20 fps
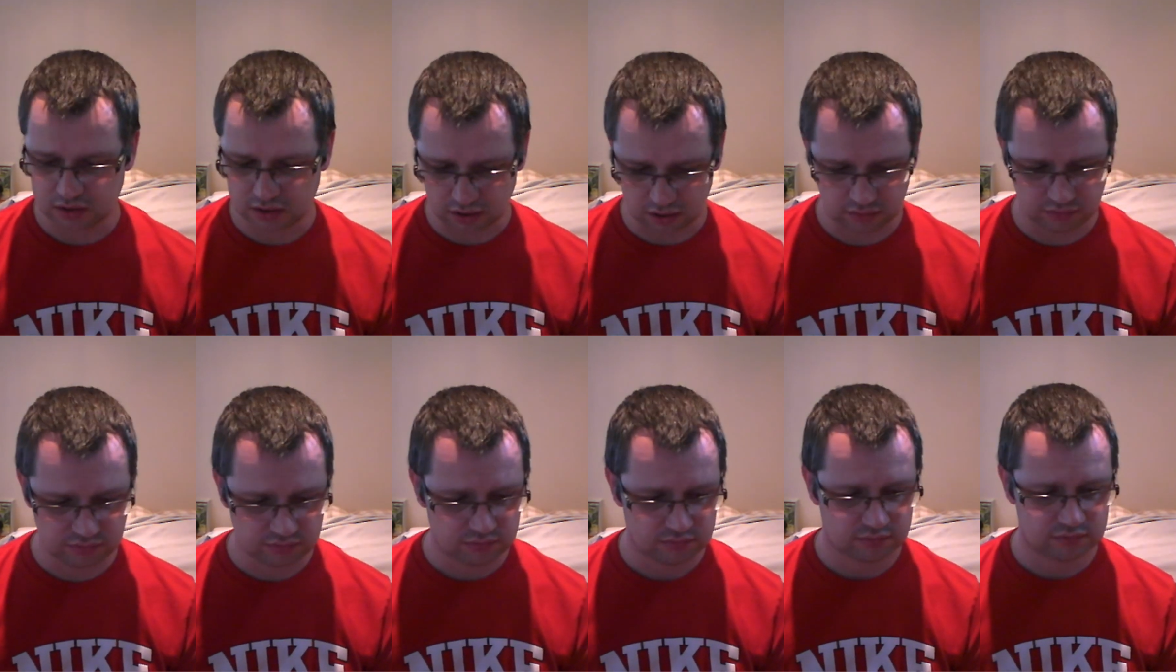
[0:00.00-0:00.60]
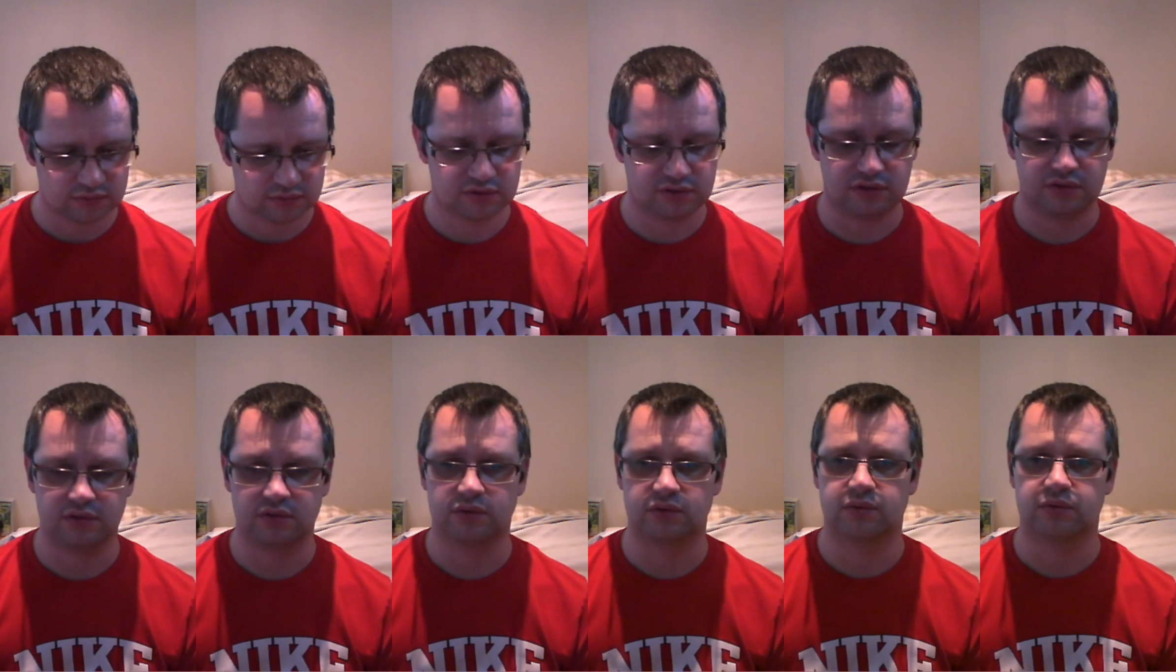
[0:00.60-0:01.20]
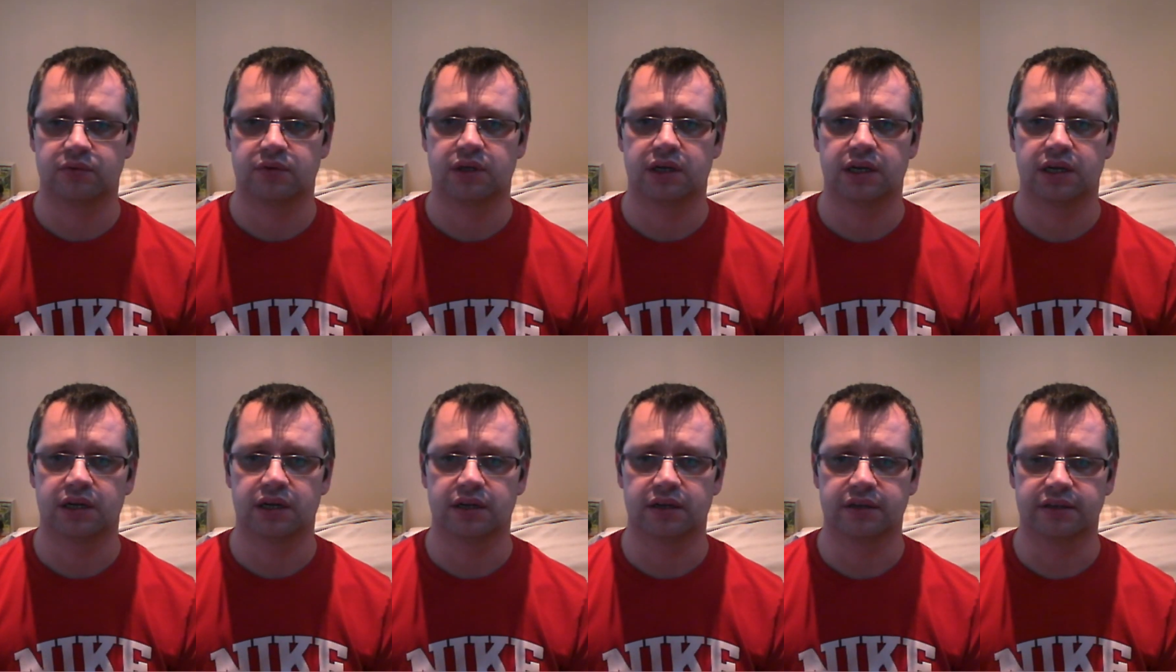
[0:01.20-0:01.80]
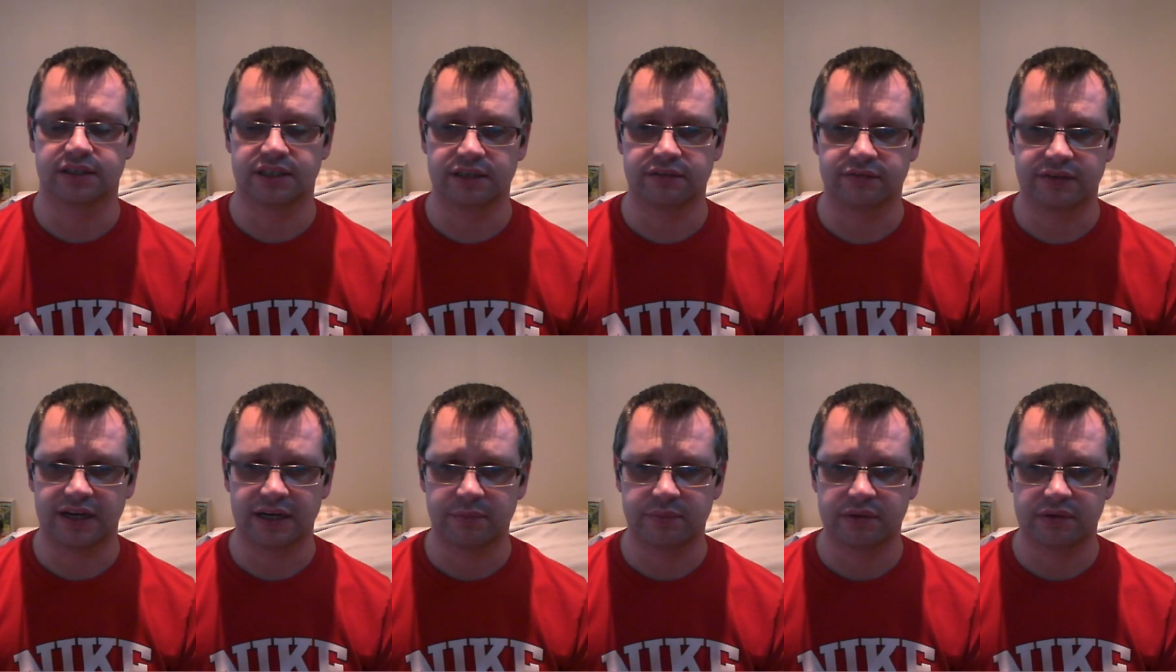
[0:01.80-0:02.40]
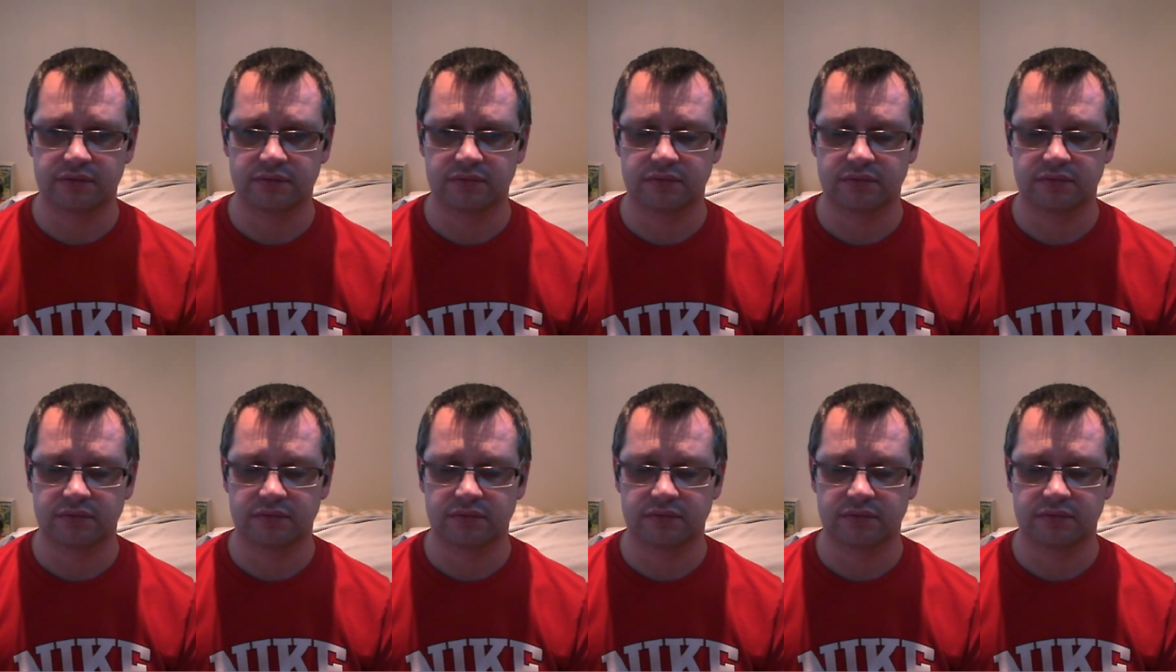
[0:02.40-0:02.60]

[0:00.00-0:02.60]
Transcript: go to Deep Vape,